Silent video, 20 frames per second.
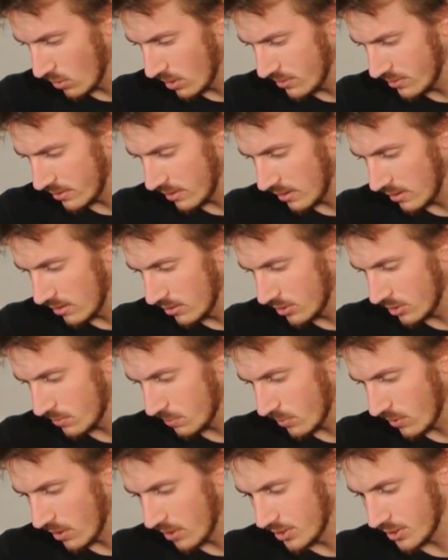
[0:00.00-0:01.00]
what is the
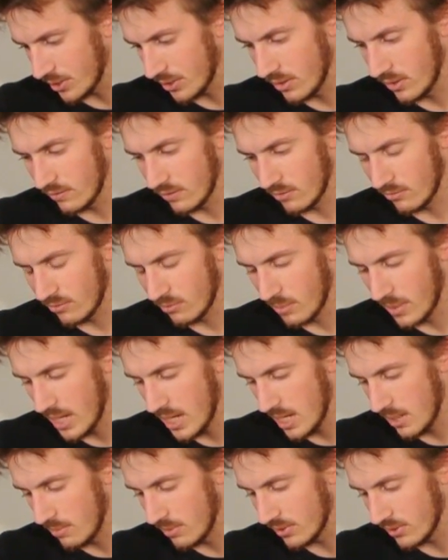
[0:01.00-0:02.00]
largest project you have ever
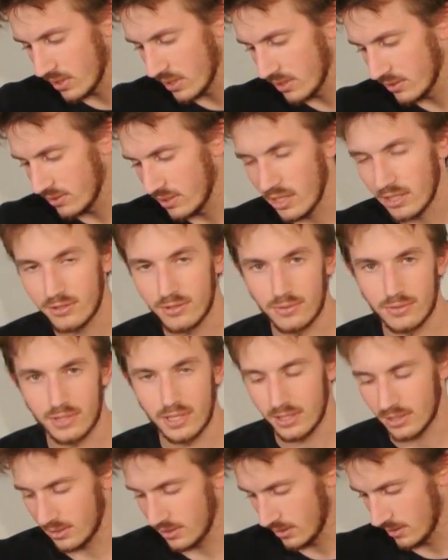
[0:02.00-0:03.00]
made besides the
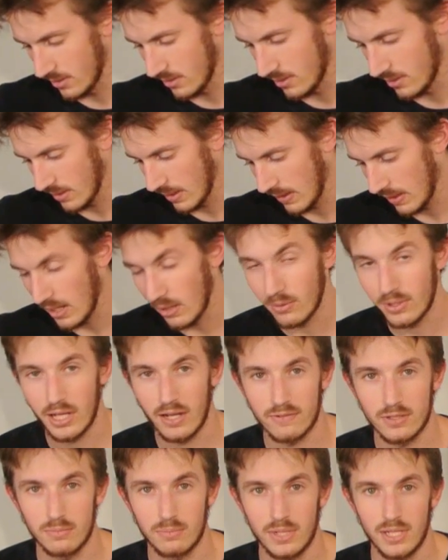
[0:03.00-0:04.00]
exoskeleton? That would
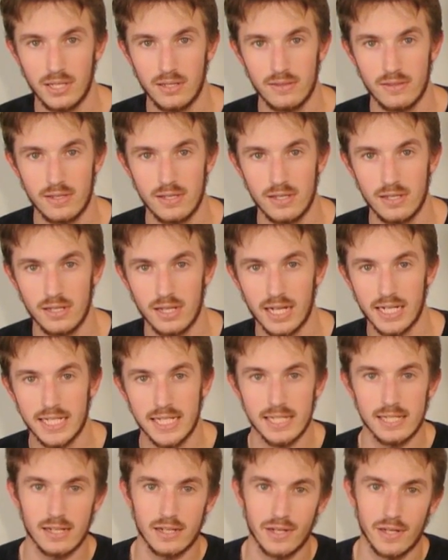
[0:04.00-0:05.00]
have to be the
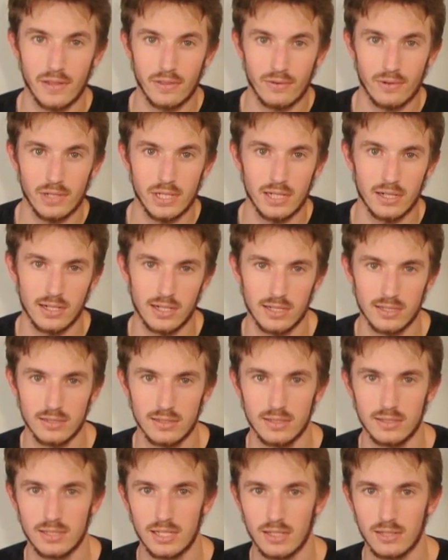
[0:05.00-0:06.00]
1993
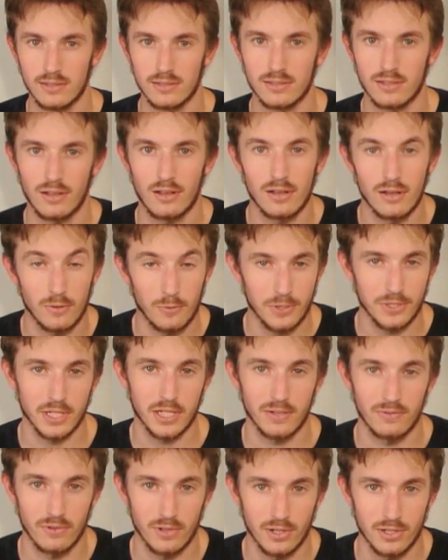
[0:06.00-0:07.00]
Honda Del Sol, which I
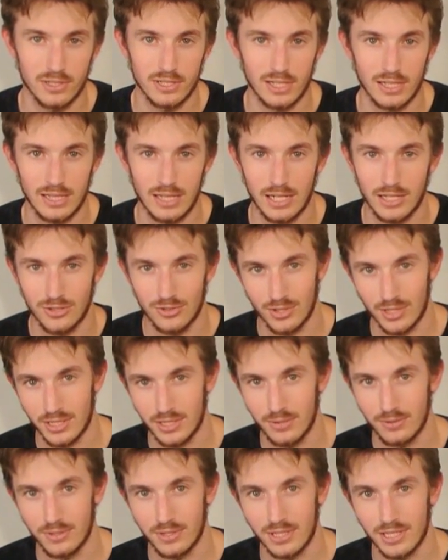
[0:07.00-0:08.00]
converted to
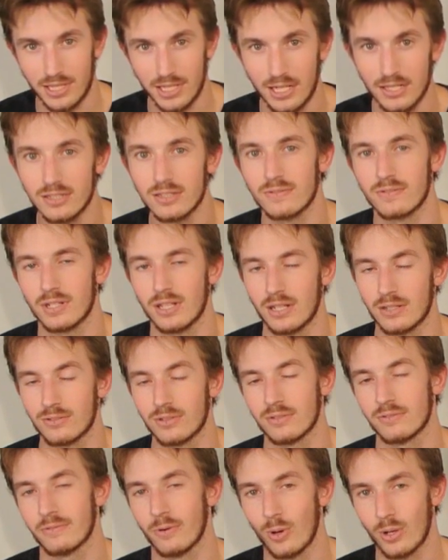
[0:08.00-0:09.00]
electric using the guts of an
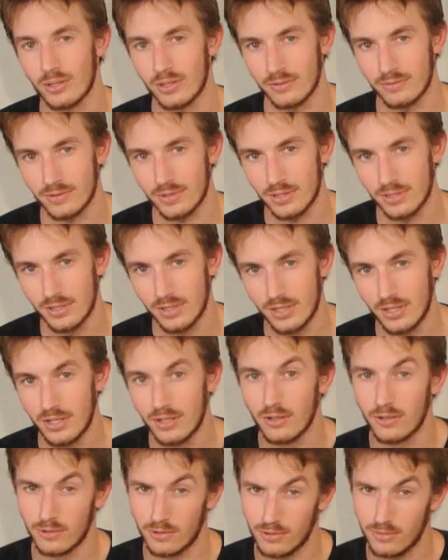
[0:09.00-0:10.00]
electric forklift.
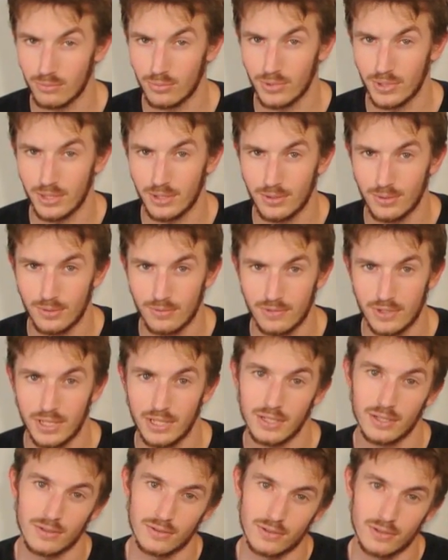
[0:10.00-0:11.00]
Those are some pretty cool
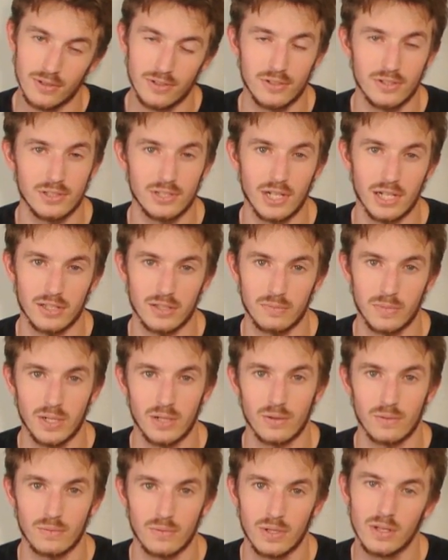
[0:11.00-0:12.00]
videos, so you should check them
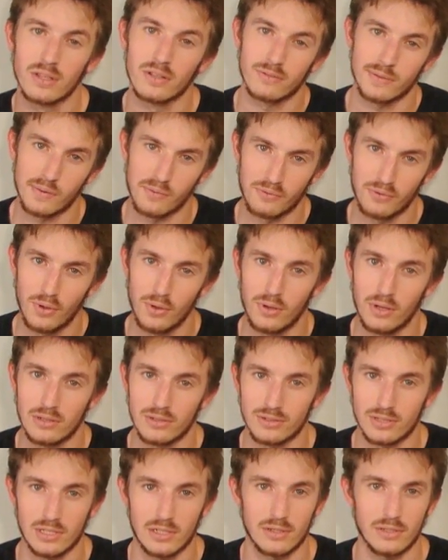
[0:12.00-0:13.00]
out. They're from a few
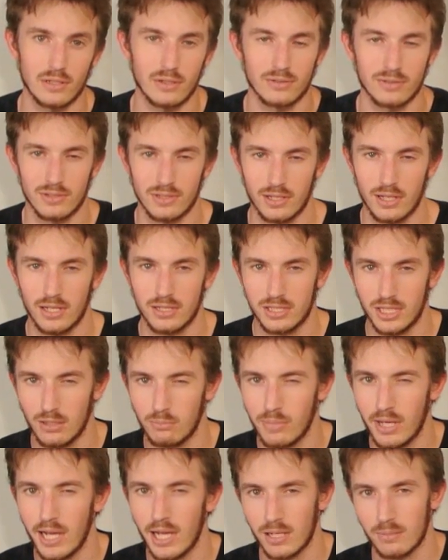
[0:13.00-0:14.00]
years ago, though, so you gotta
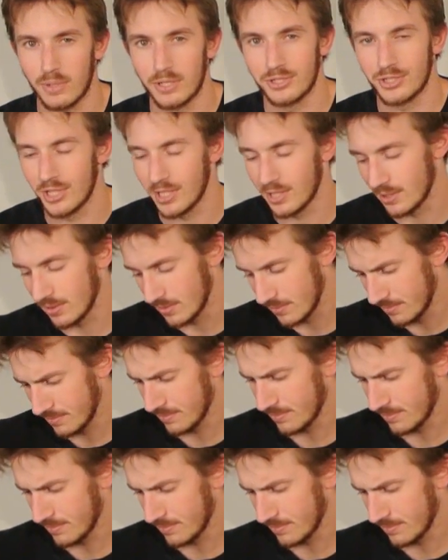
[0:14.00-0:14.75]
dig back to my channel.